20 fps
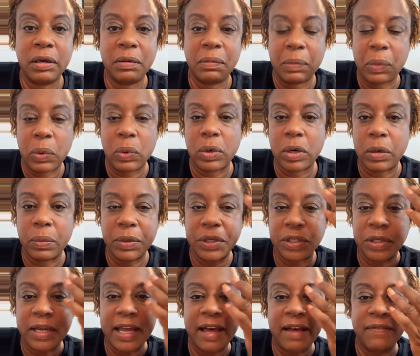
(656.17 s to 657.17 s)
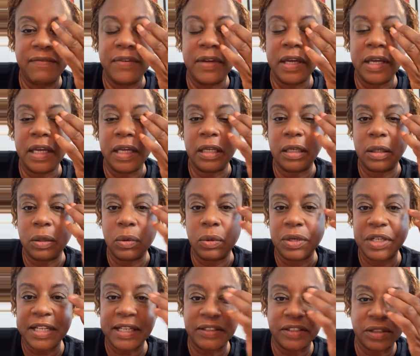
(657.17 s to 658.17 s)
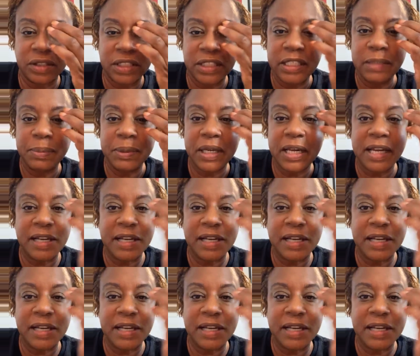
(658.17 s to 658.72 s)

more when you have it lower down. So keep it